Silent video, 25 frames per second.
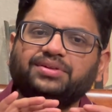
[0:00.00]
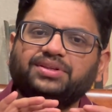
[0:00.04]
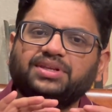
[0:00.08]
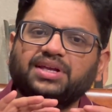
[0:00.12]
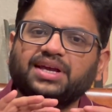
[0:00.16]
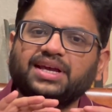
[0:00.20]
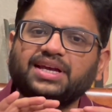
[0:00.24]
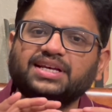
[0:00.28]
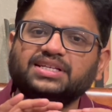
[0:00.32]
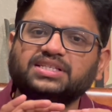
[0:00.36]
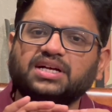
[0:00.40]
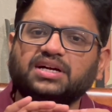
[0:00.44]

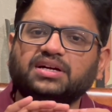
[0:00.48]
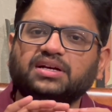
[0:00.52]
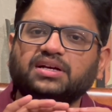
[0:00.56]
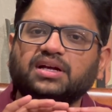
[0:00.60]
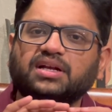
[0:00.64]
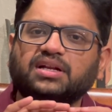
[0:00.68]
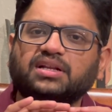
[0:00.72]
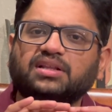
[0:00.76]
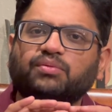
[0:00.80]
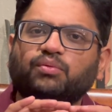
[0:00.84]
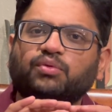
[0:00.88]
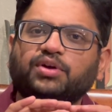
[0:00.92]
is under
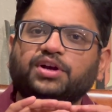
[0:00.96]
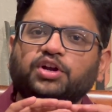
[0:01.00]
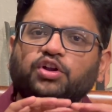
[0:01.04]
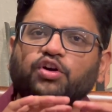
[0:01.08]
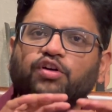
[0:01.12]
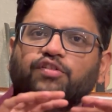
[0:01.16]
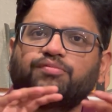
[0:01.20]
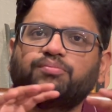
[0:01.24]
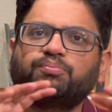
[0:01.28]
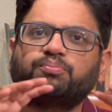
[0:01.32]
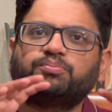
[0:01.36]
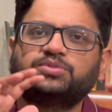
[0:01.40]
the window
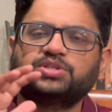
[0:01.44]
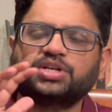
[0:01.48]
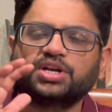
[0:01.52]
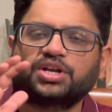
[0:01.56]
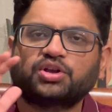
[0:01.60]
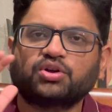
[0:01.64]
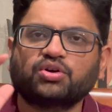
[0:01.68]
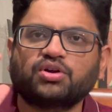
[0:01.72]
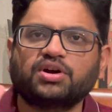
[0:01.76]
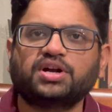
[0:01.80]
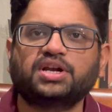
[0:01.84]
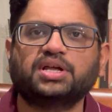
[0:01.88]
of
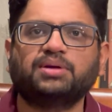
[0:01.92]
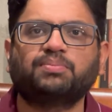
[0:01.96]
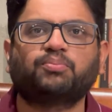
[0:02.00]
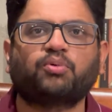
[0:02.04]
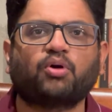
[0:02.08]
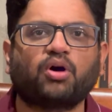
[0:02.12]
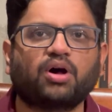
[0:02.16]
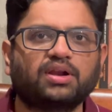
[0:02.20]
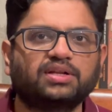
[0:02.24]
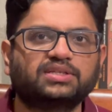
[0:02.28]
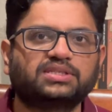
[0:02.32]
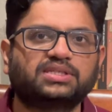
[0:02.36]
security
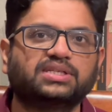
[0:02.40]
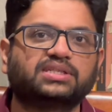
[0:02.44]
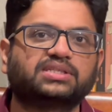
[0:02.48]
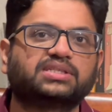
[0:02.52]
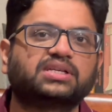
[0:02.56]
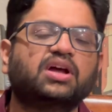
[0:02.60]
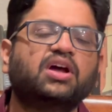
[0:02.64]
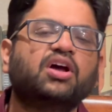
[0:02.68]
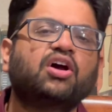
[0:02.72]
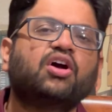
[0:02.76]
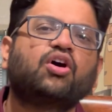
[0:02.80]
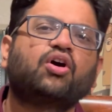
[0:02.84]
policies.
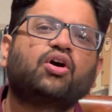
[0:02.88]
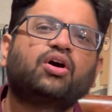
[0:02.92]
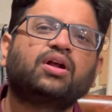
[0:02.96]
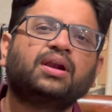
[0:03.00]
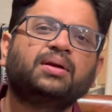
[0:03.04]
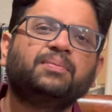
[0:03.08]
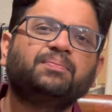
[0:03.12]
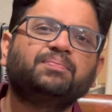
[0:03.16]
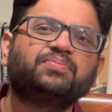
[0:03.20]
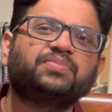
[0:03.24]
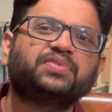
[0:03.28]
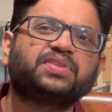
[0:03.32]

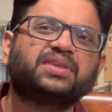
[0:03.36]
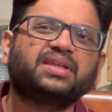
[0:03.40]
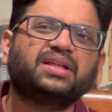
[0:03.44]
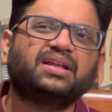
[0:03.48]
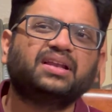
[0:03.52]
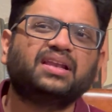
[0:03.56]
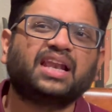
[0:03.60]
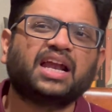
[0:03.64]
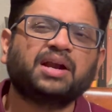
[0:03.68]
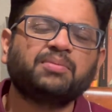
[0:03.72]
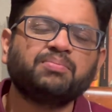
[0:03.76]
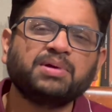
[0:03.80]
Or
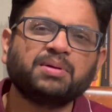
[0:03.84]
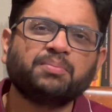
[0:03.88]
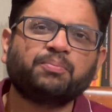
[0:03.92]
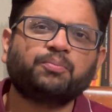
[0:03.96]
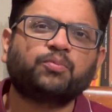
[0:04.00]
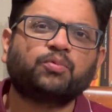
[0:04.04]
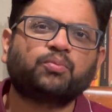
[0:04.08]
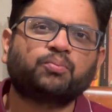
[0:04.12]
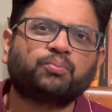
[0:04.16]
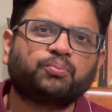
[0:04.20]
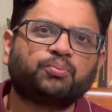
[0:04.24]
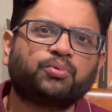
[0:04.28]
let me
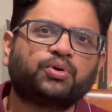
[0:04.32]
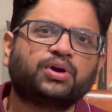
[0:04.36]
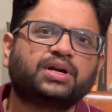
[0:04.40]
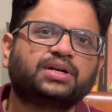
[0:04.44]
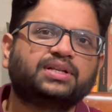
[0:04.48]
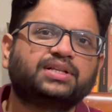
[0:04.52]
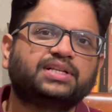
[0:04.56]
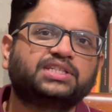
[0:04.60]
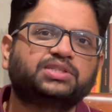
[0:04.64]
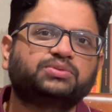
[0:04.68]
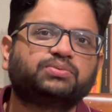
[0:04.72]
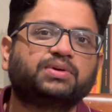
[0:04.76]
put it
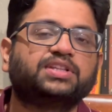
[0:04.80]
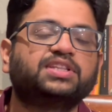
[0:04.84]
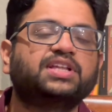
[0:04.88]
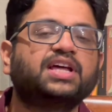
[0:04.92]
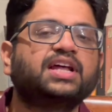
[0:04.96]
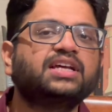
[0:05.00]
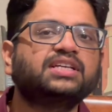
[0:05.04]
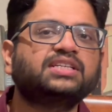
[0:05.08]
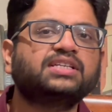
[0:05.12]
this way. There is a